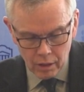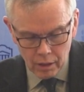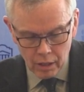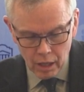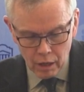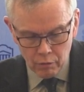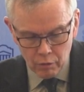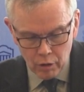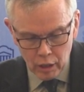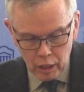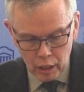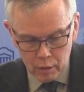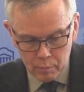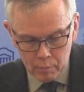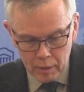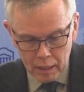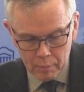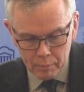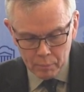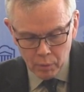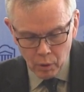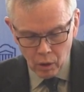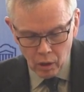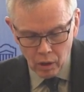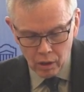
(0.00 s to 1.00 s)
they really
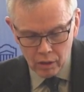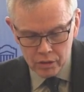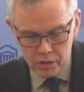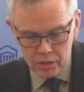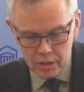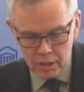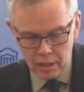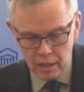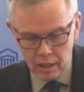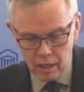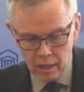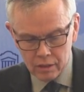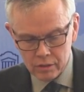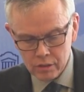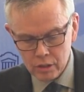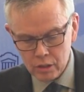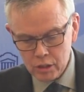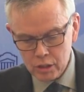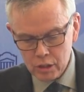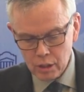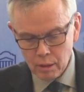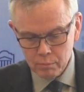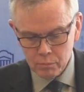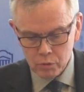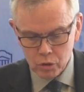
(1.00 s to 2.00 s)
mean policy as a
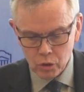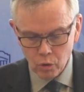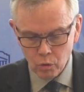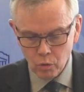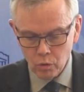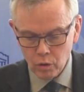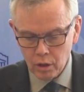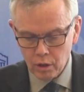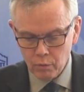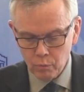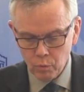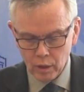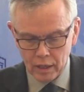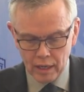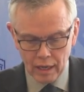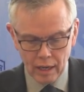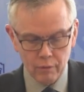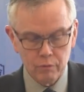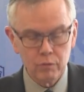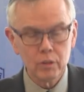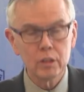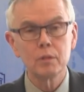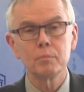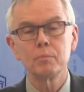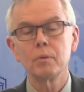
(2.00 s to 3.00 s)
sum total of what
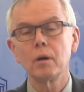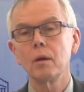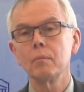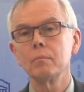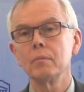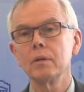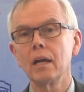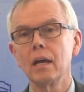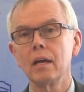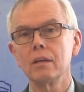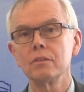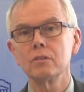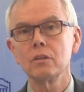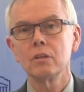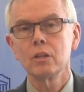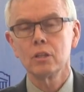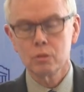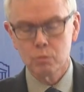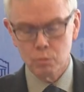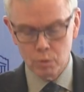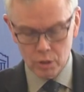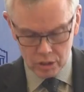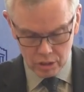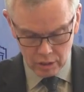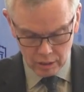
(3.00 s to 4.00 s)
every department has on
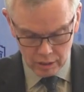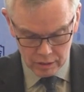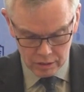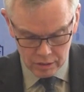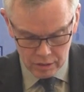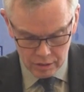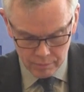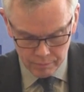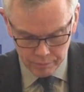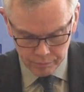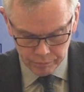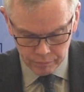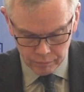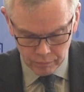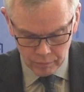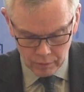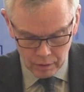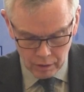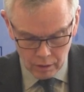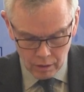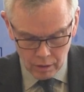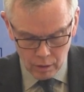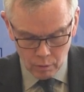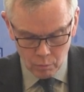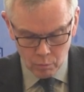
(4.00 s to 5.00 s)
its wish list.
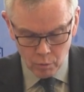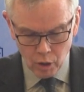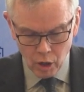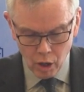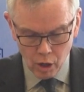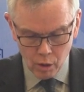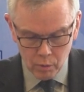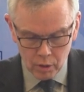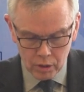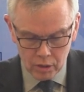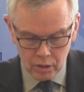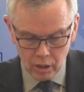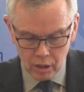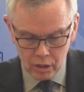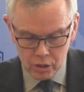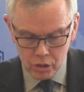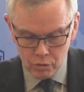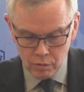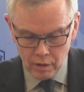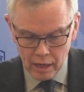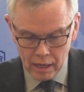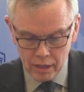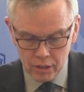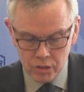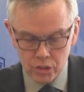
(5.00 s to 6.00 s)
When Ottawa talks
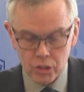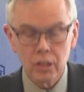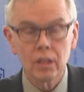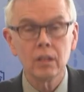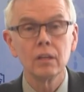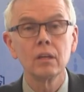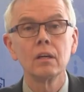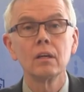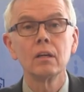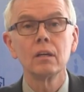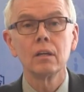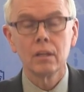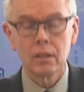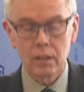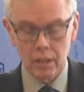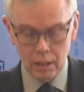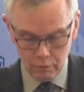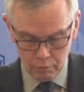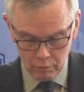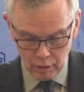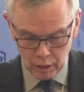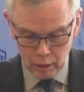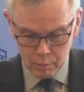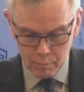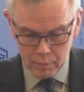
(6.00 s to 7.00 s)
strategy,
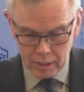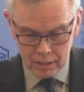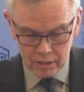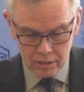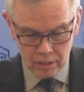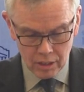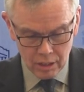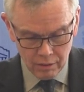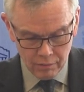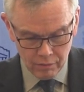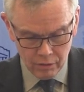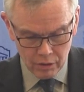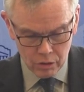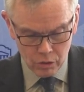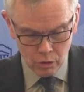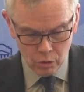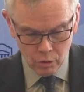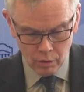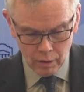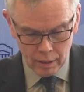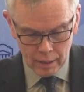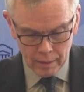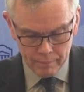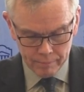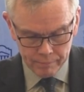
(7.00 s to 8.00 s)
it really means
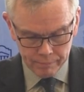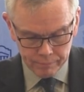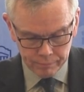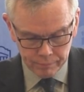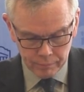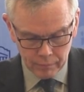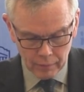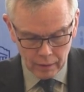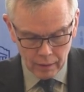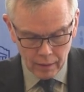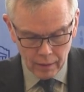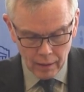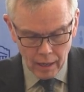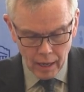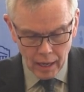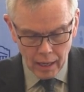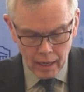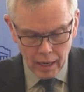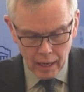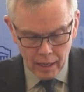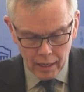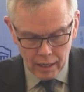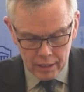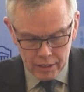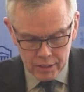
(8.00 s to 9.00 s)
inventory.
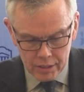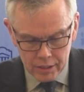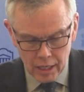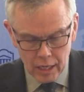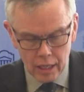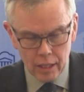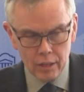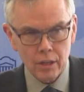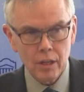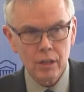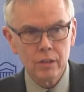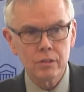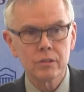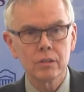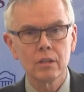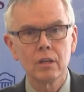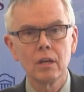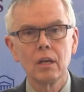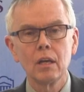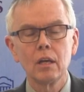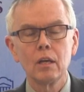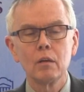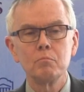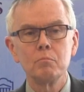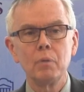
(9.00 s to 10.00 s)
And, and I say this
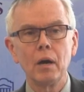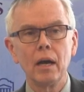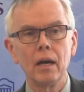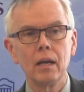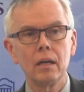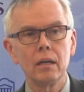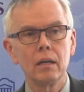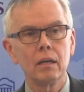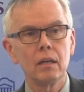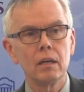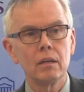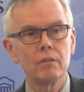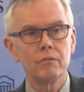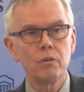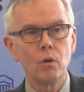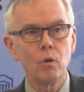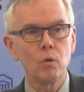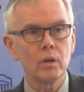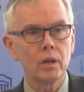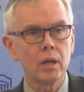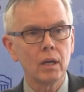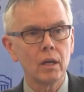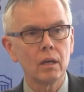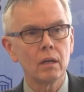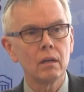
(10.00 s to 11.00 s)
by
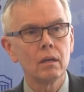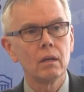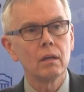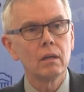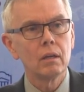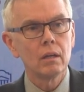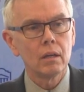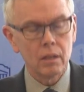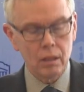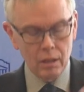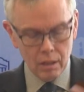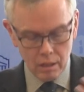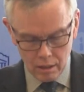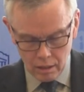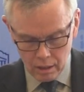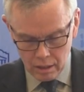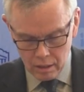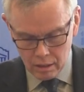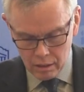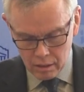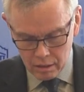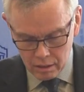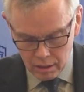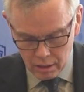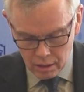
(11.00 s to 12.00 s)
invoking
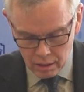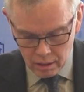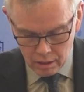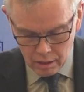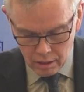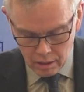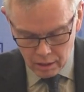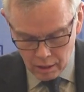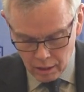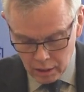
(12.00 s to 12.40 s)
uh, the